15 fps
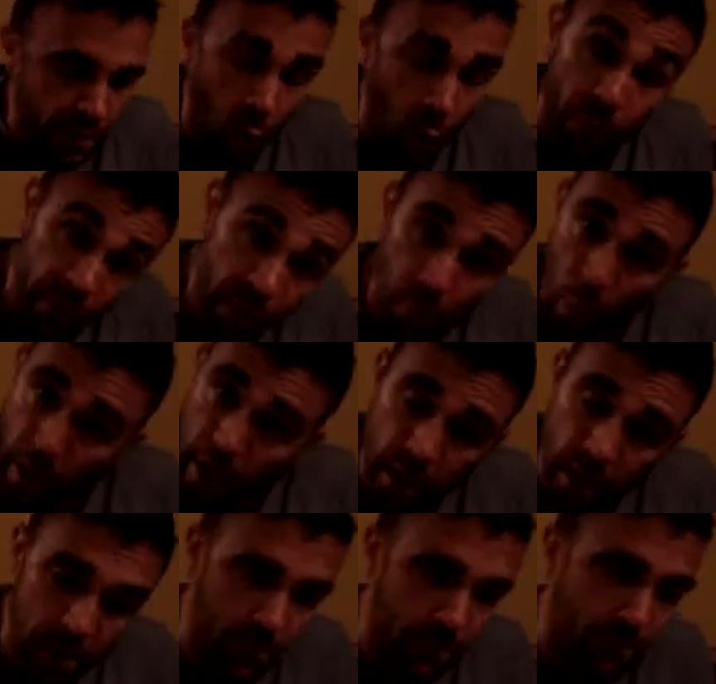hopefully one
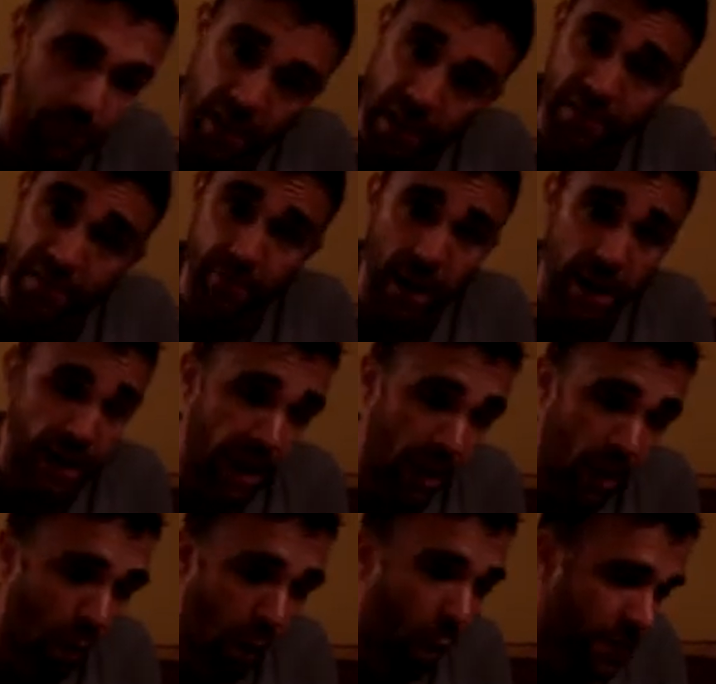day, but as of right
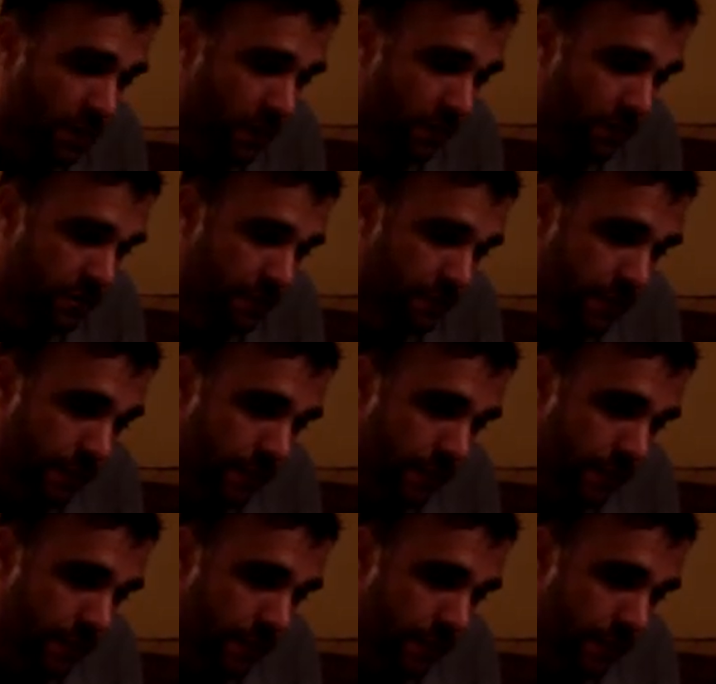now, no, it doesn't.